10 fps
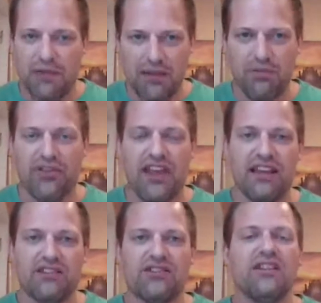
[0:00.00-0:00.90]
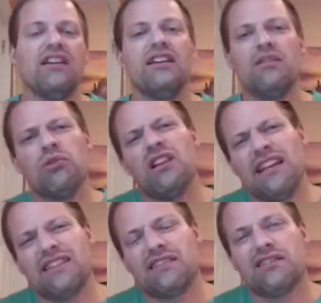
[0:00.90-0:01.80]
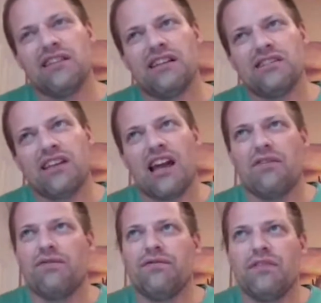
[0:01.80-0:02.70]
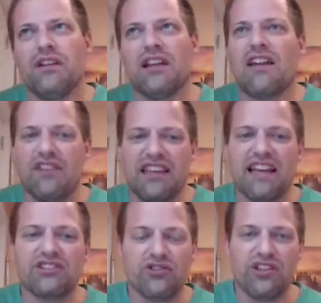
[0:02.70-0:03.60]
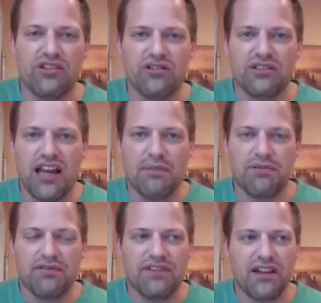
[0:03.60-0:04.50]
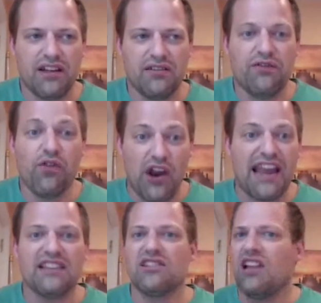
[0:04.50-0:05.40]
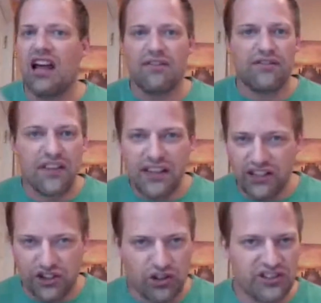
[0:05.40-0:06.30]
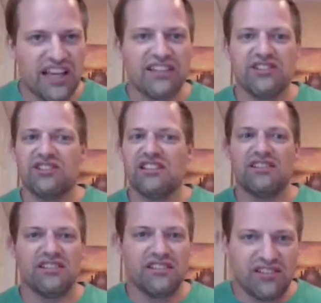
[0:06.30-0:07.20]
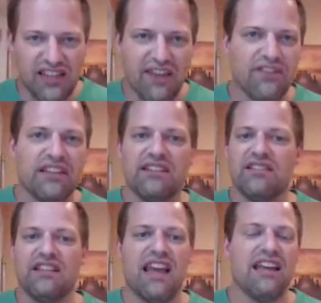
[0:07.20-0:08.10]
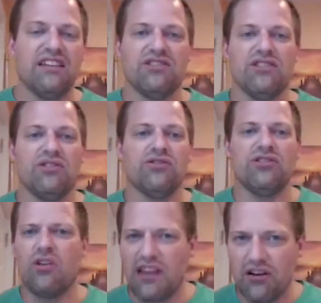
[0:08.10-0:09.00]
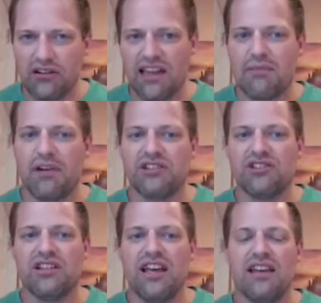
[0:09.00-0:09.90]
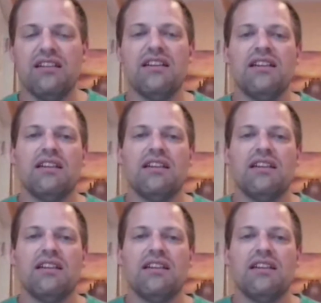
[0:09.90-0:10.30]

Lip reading: the People thing is really, it's kind of a yesteryear type of phrase. A lot of insurance agencies in the 70s and the 80s used. You don't hear it that much today,